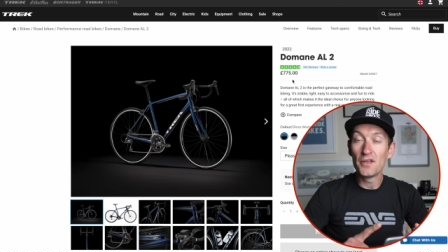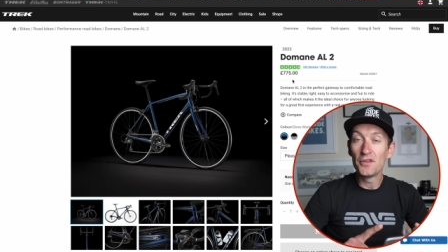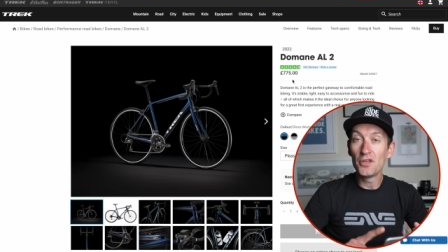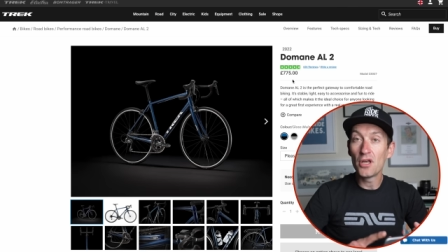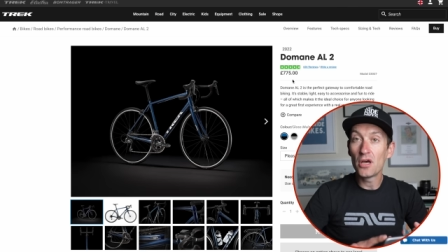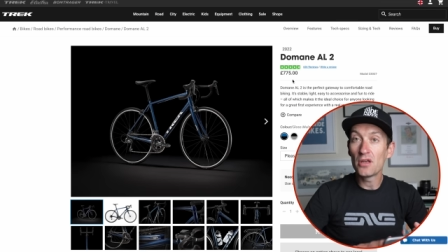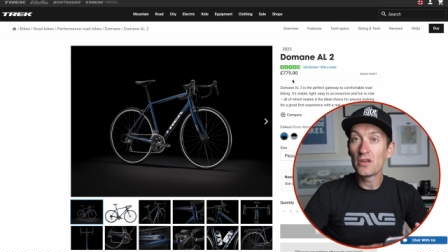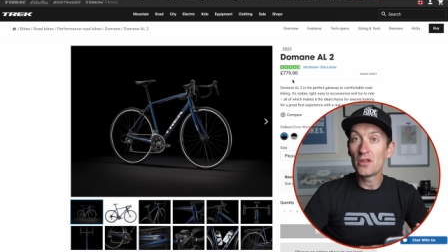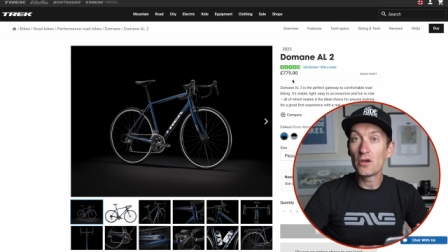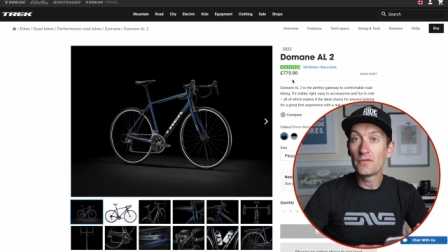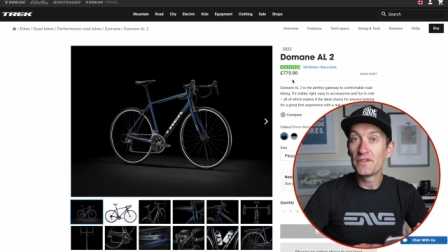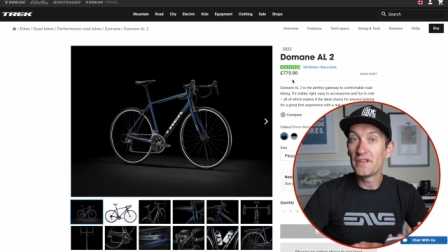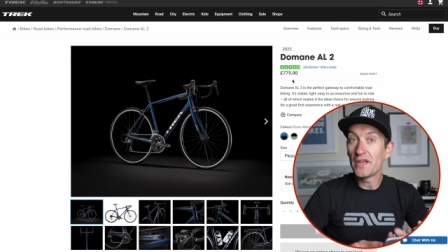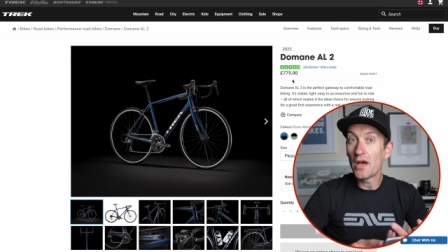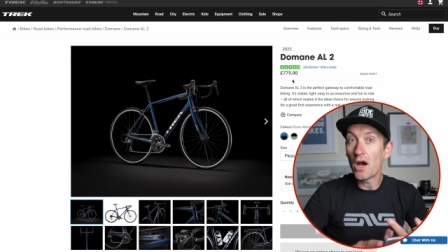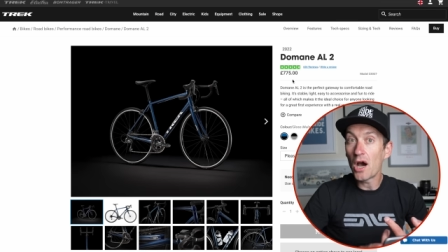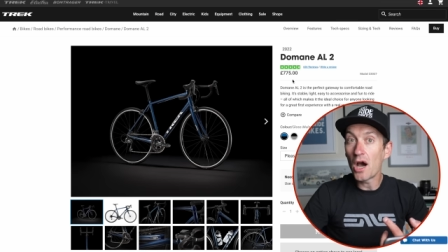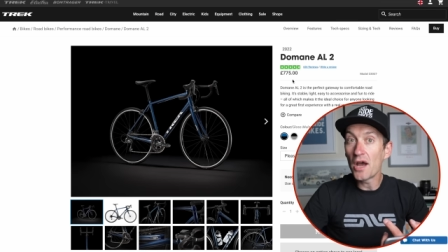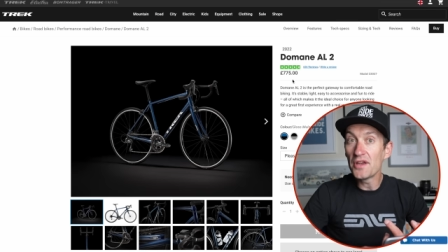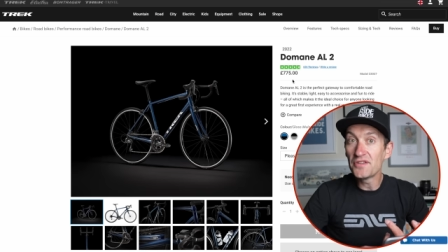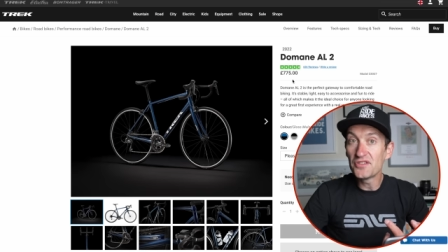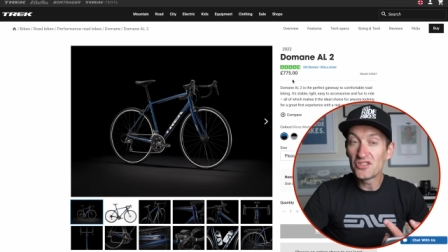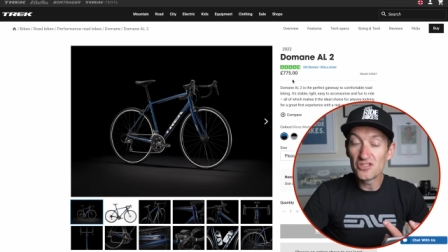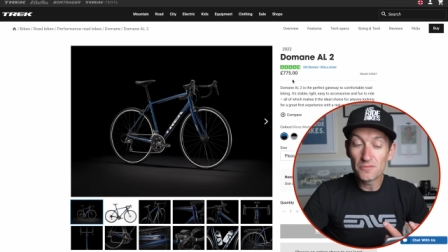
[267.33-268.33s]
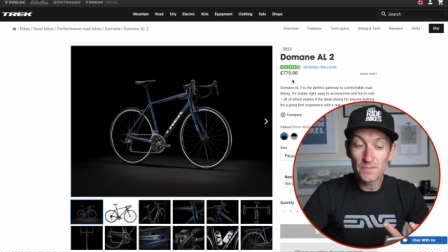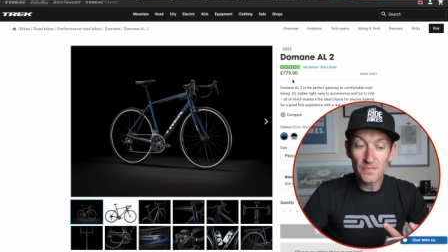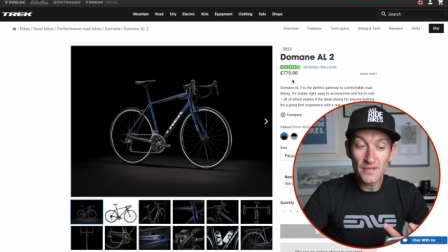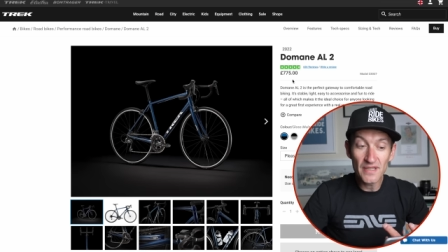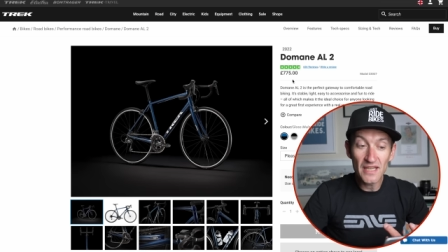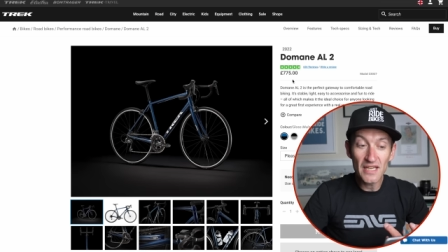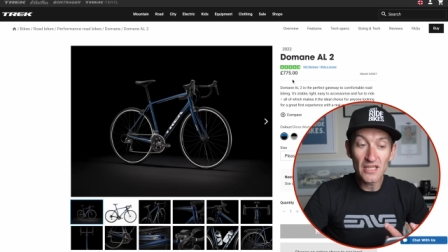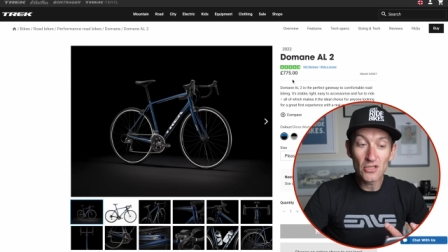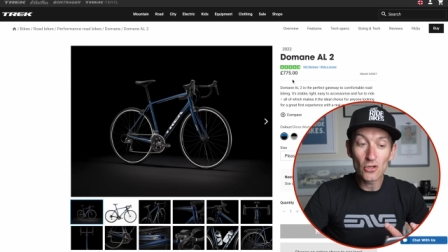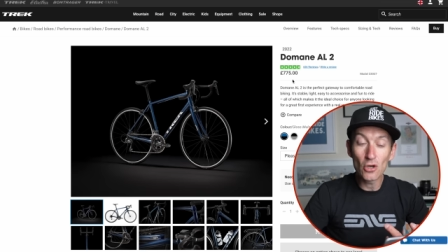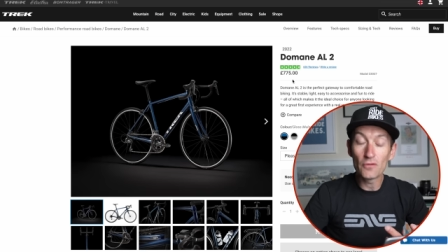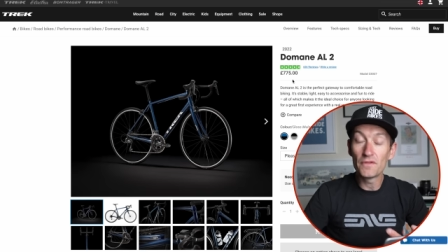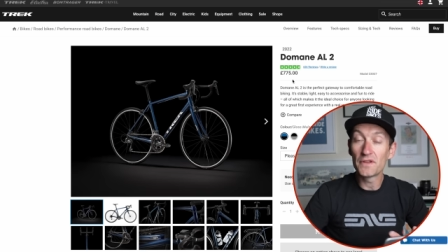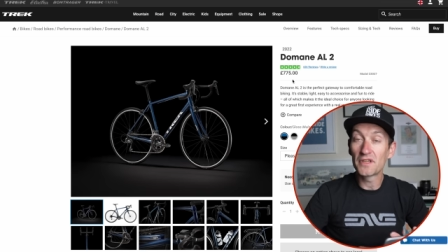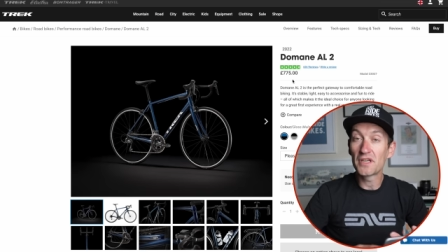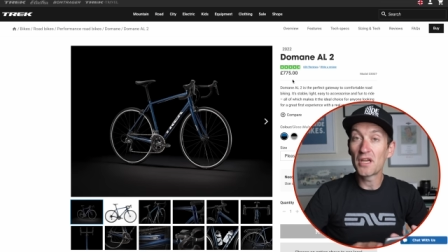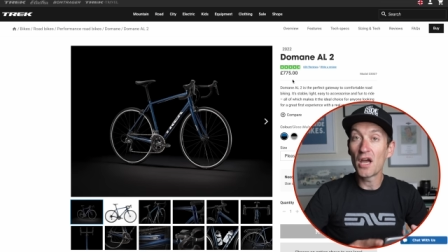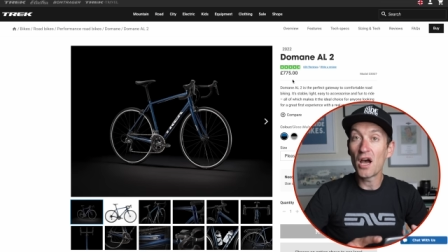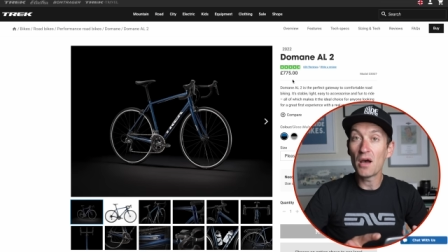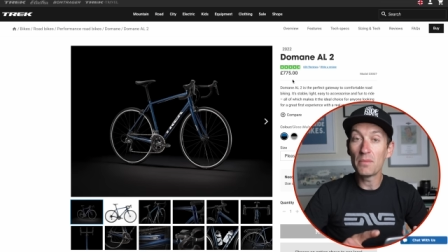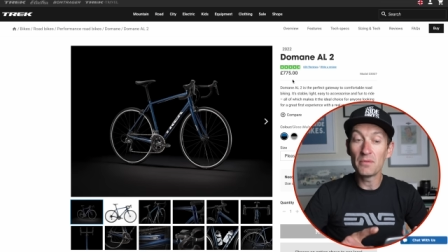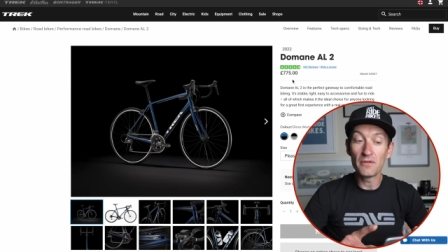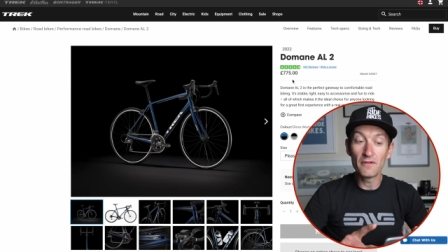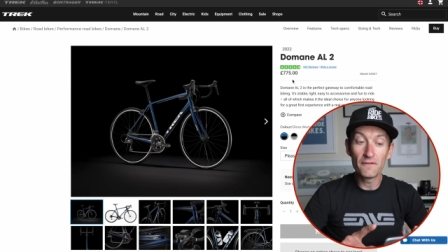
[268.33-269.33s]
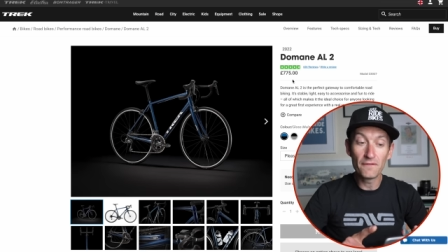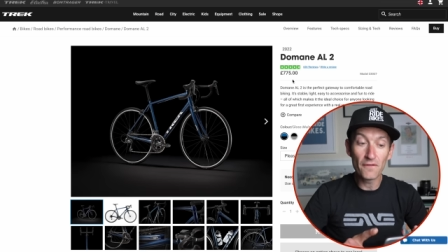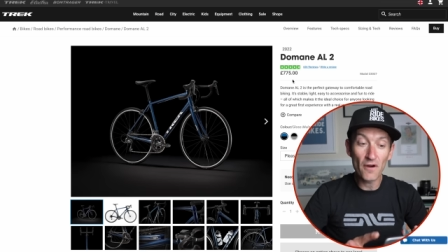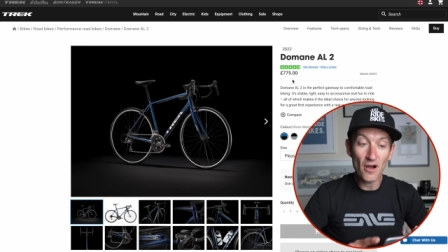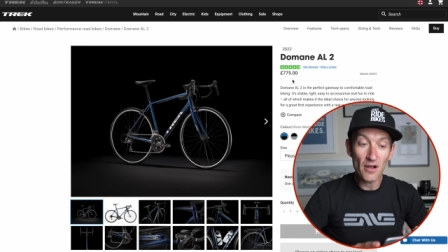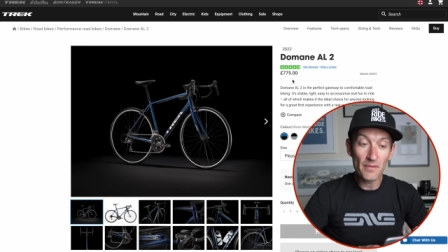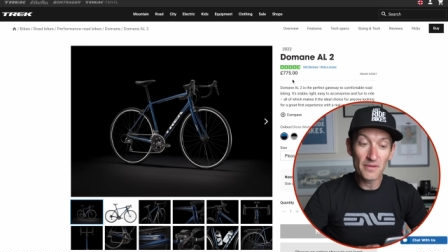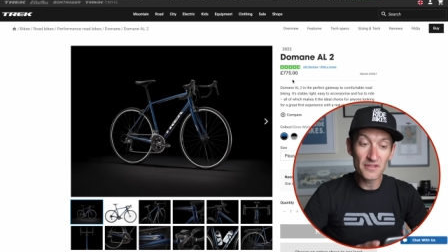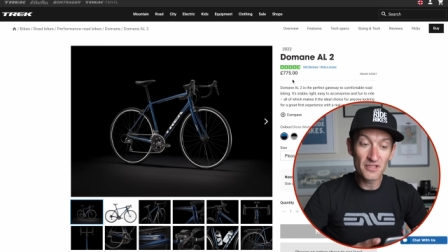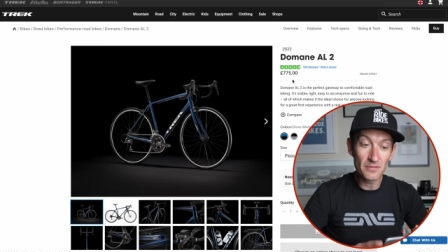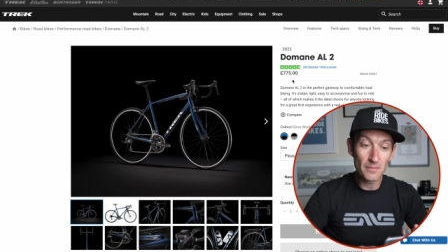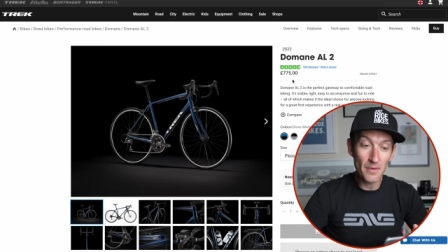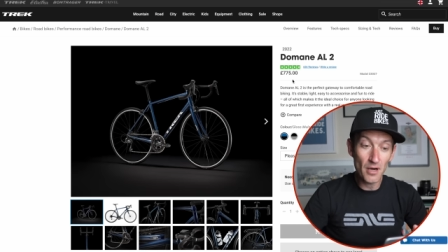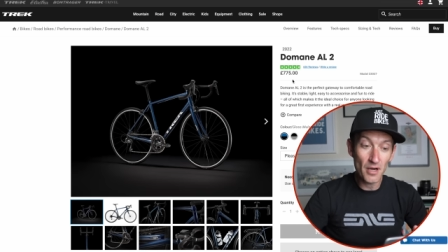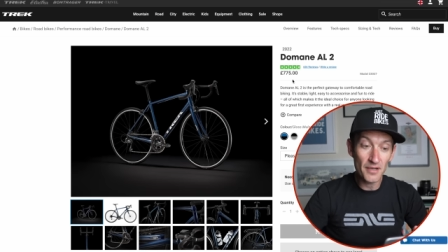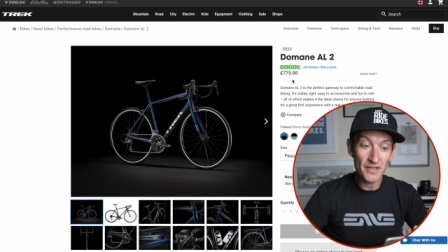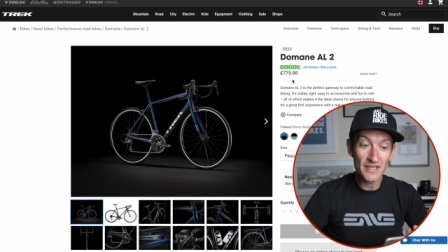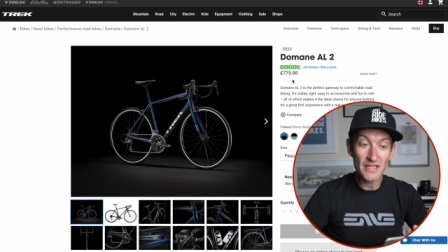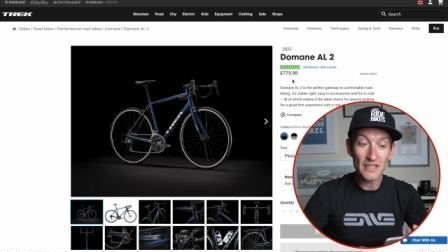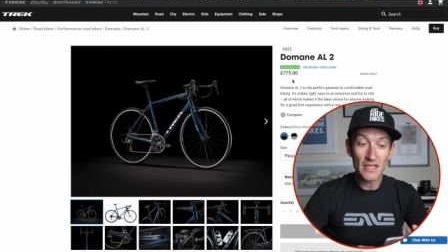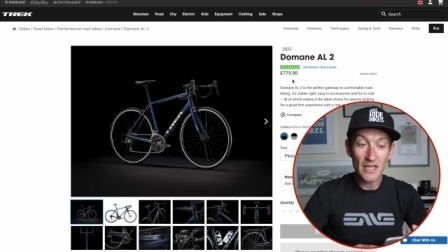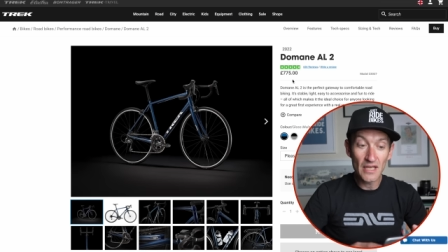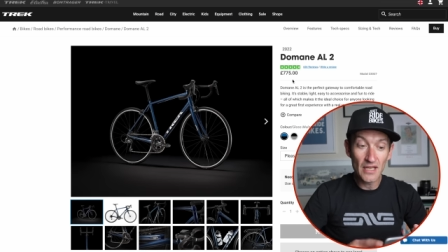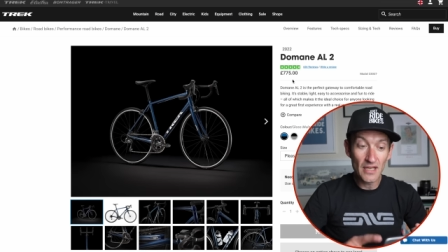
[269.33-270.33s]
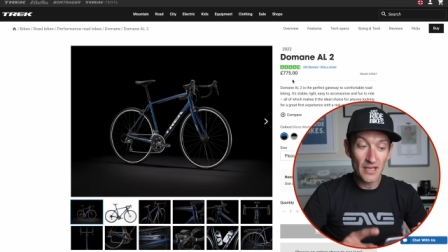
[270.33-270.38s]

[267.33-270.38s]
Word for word: none of the ISO speed of the carbon fibre Domane,